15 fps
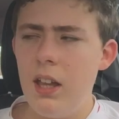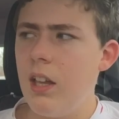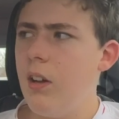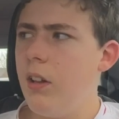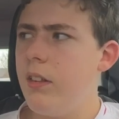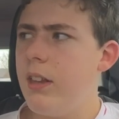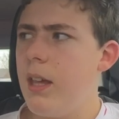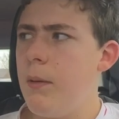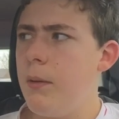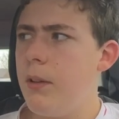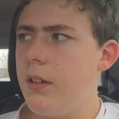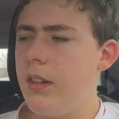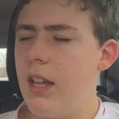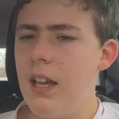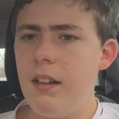He got team of
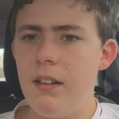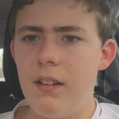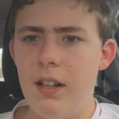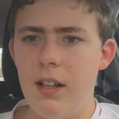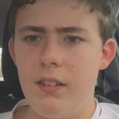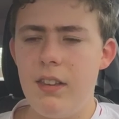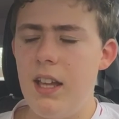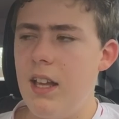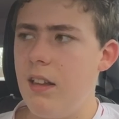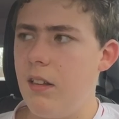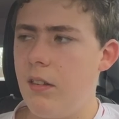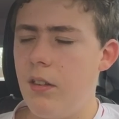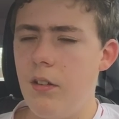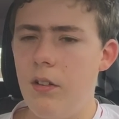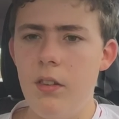the season last
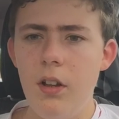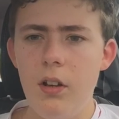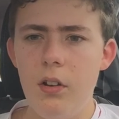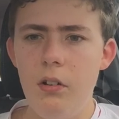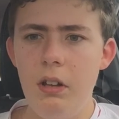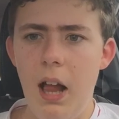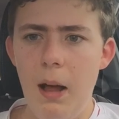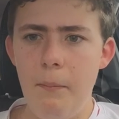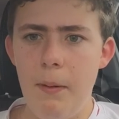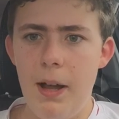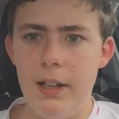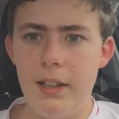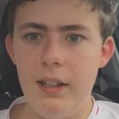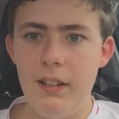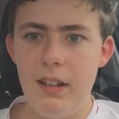season, so he's not all that
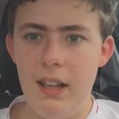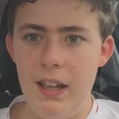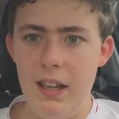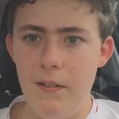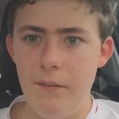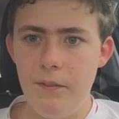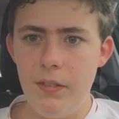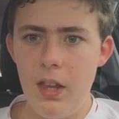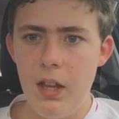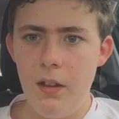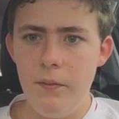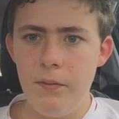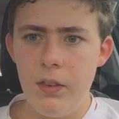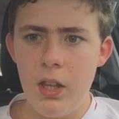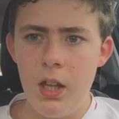bad, is he?
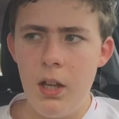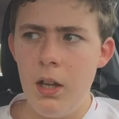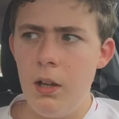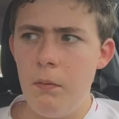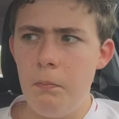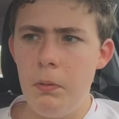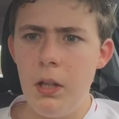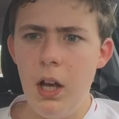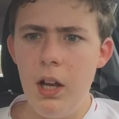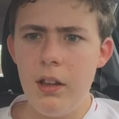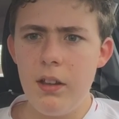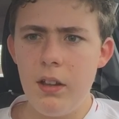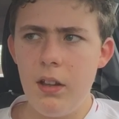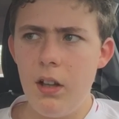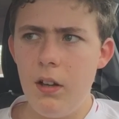But I
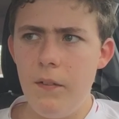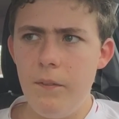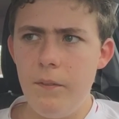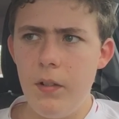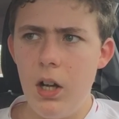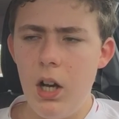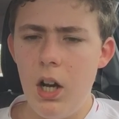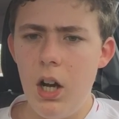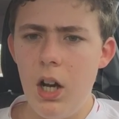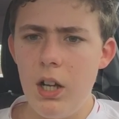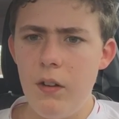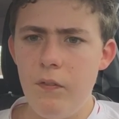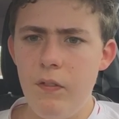just